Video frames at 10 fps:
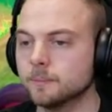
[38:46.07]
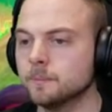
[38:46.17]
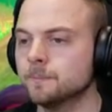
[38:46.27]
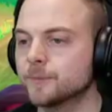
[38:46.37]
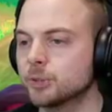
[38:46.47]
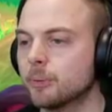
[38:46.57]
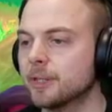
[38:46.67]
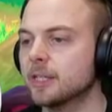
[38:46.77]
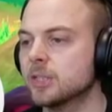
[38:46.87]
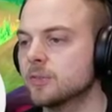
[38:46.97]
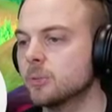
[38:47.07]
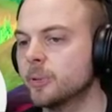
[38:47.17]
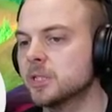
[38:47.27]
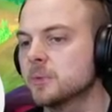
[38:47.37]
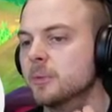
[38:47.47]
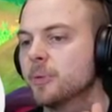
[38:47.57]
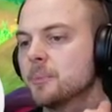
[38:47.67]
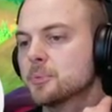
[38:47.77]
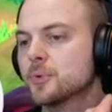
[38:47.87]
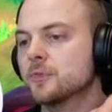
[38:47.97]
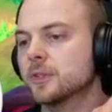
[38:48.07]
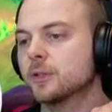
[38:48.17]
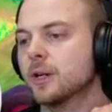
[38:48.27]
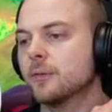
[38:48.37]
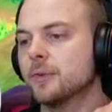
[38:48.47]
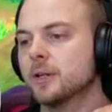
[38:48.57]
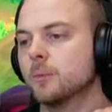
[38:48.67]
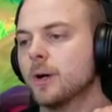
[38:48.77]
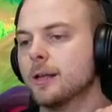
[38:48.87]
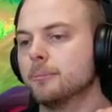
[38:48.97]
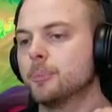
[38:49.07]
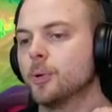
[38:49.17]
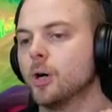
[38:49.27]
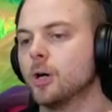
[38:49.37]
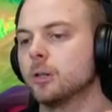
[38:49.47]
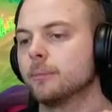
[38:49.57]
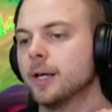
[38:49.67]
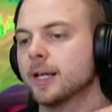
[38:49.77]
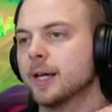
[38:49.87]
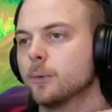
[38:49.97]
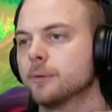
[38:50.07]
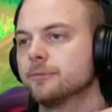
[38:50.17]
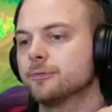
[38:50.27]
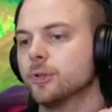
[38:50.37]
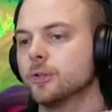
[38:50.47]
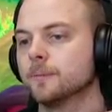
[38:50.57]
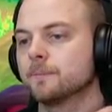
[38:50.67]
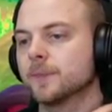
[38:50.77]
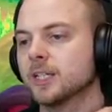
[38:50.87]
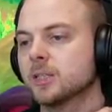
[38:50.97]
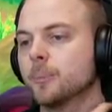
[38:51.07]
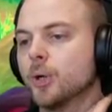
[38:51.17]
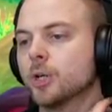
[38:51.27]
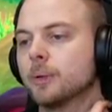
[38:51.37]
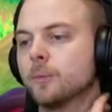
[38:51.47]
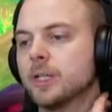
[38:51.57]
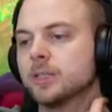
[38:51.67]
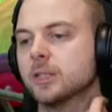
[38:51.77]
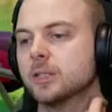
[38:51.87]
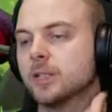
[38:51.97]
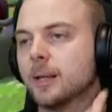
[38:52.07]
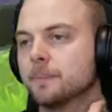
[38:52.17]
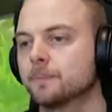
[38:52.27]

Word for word: you should probably get yourself to the building with the purple roof and the great red and white ball mark out on front. That's the Pokemon Research Lab.